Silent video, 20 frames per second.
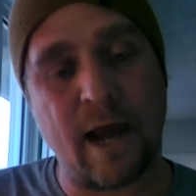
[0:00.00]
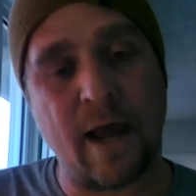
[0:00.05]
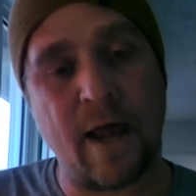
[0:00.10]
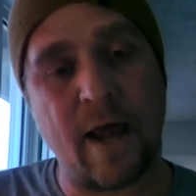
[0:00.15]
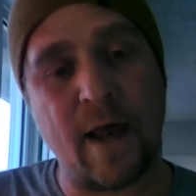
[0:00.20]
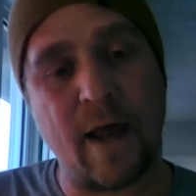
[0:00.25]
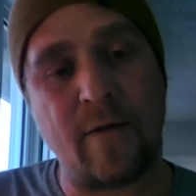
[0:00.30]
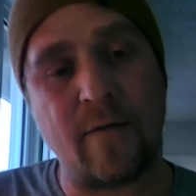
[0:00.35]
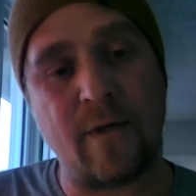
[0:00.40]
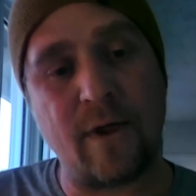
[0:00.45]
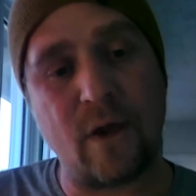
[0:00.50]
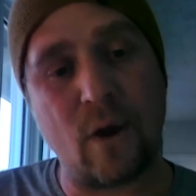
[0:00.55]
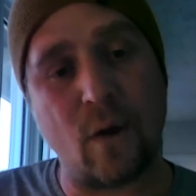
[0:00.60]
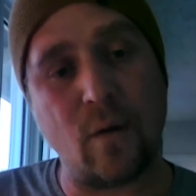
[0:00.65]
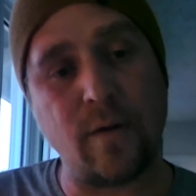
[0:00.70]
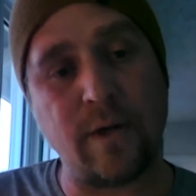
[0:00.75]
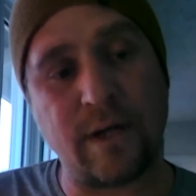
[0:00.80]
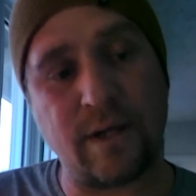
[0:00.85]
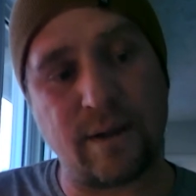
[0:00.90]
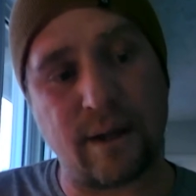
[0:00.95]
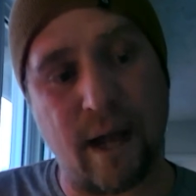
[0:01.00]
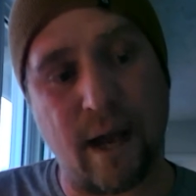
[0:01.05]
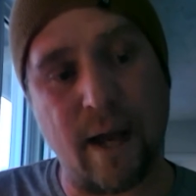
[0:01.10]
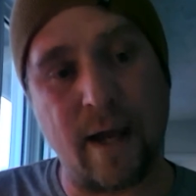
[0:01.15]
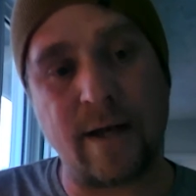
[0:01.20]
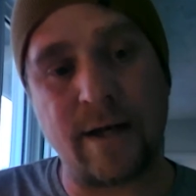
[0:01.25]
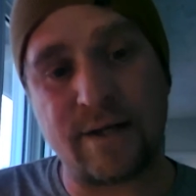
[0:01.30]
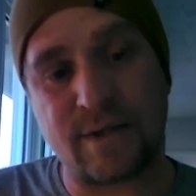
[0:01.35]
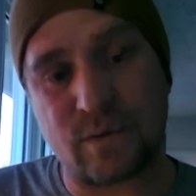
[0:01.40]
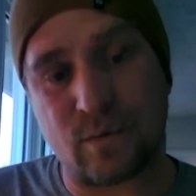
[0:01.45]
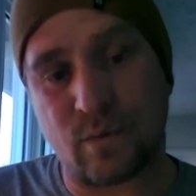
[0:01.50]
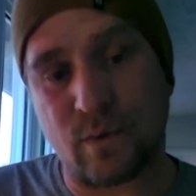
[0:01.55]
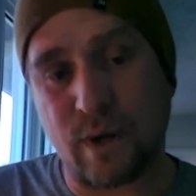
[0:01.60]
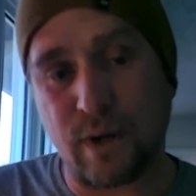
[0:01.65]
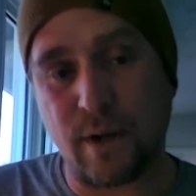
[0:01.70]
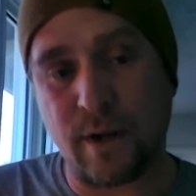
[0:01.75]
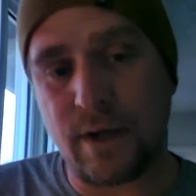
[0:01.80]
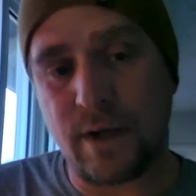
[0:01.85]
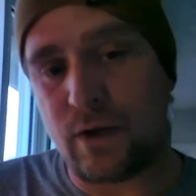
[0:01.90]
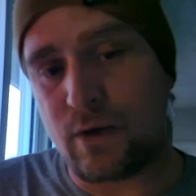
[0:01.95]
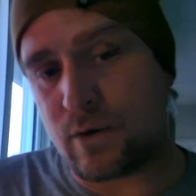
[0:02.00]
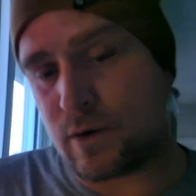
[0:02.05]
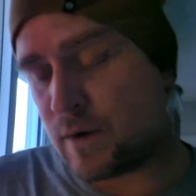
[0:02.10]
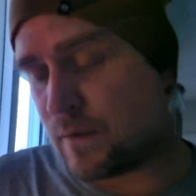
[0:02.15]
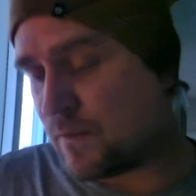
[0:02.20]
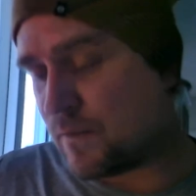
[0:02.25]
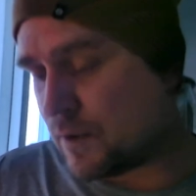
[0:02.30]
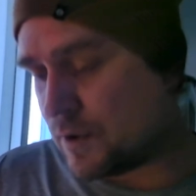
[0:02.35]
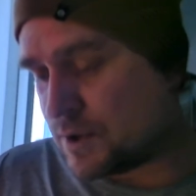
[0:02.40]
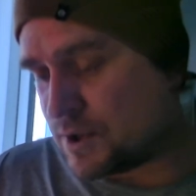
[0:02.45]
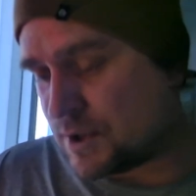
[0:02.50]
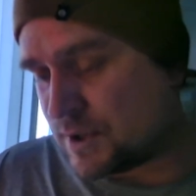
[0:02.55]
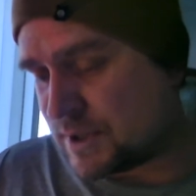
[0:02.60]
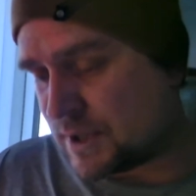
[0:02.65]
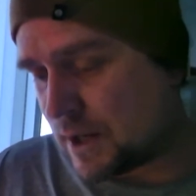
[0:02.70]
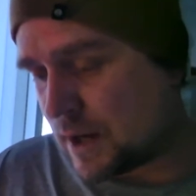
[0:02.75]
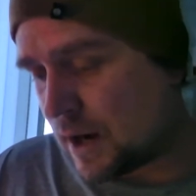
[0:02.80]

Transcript: and the only light is really your conversion